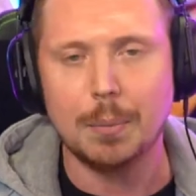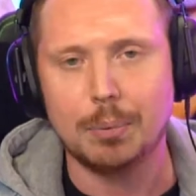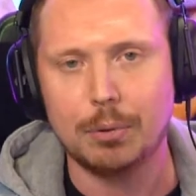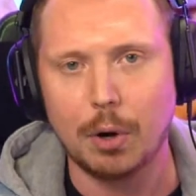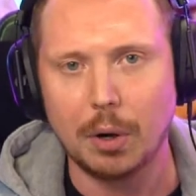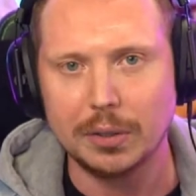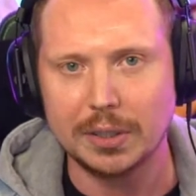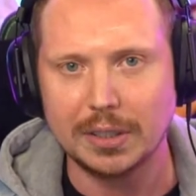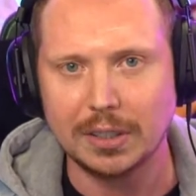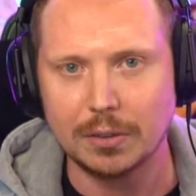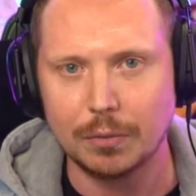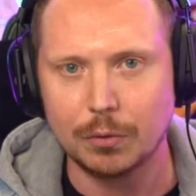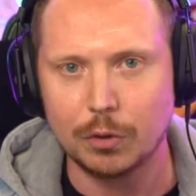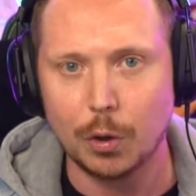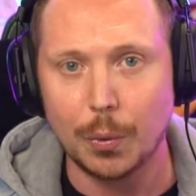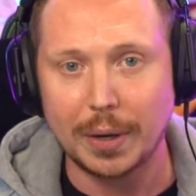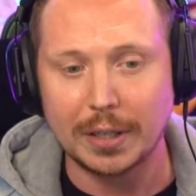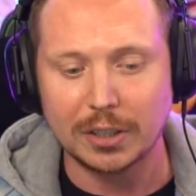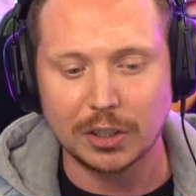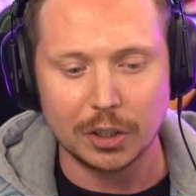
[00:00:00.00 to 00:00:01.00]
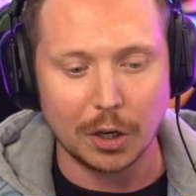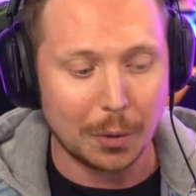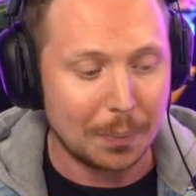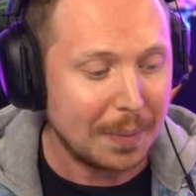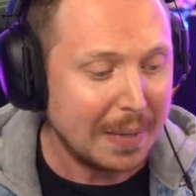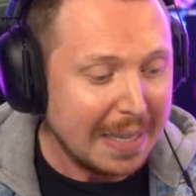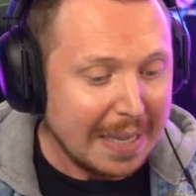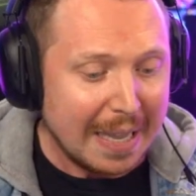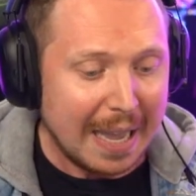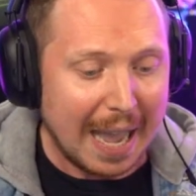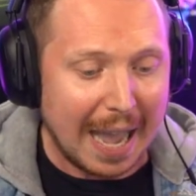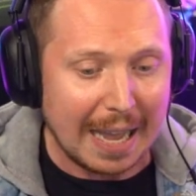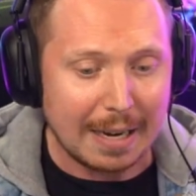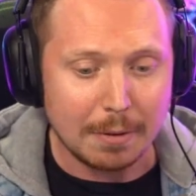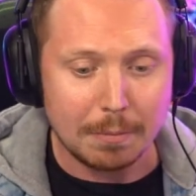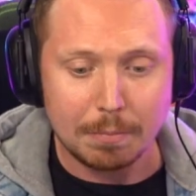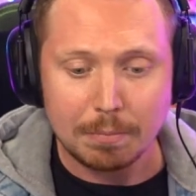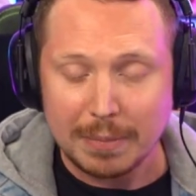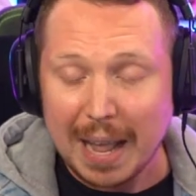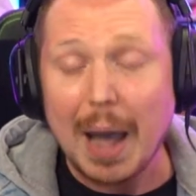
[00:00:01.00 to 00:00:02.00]
in the process of doing so.
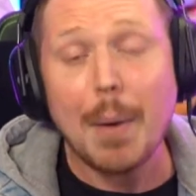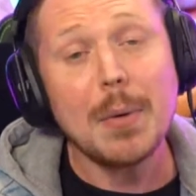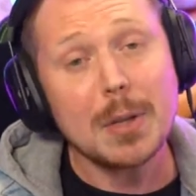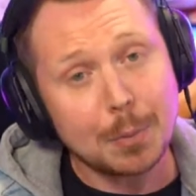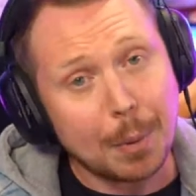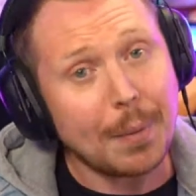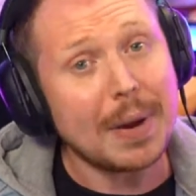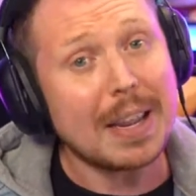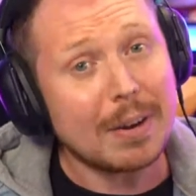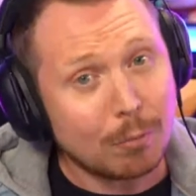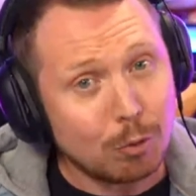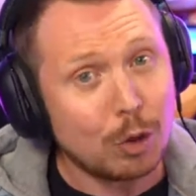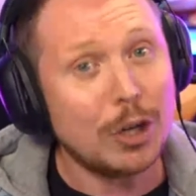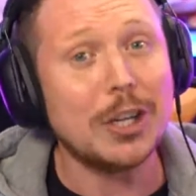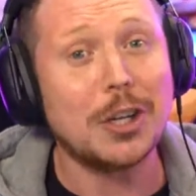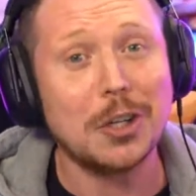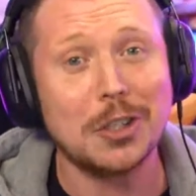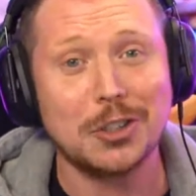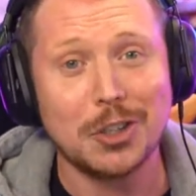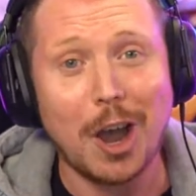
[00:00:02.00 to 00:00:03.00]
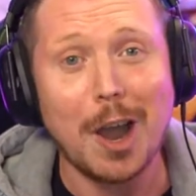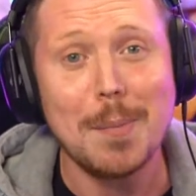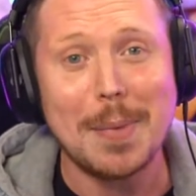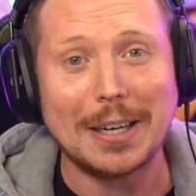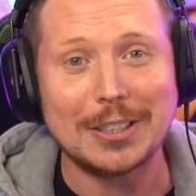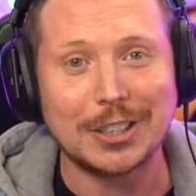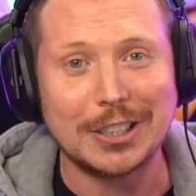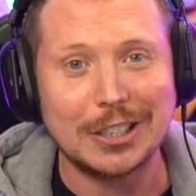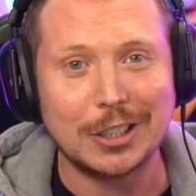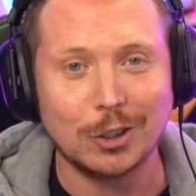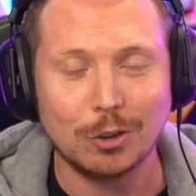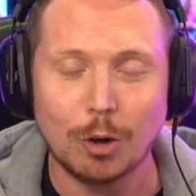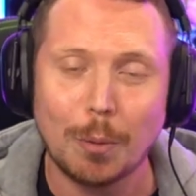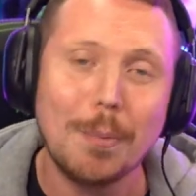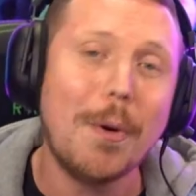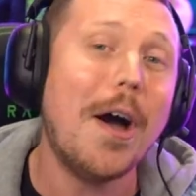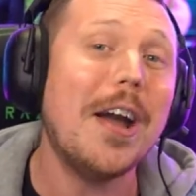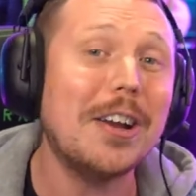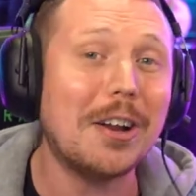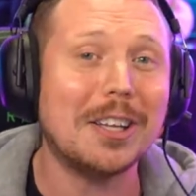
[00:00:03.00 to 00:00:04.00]
And now is probably a really good time, actually, to
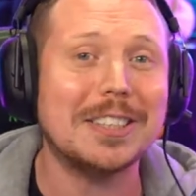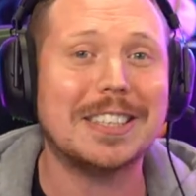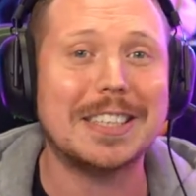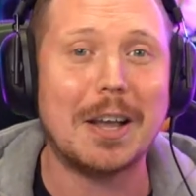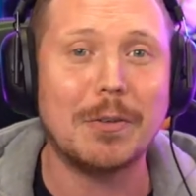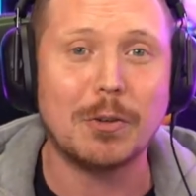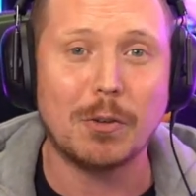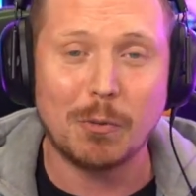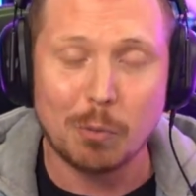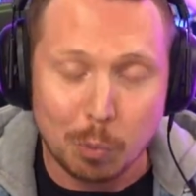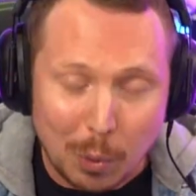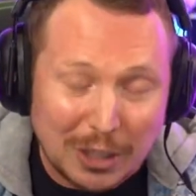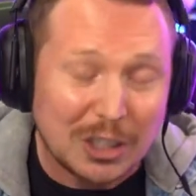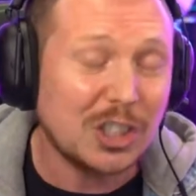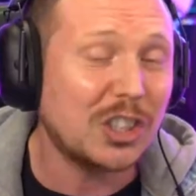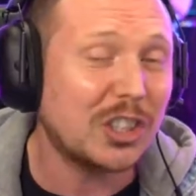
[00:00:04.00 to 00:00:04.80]
remind ourselves of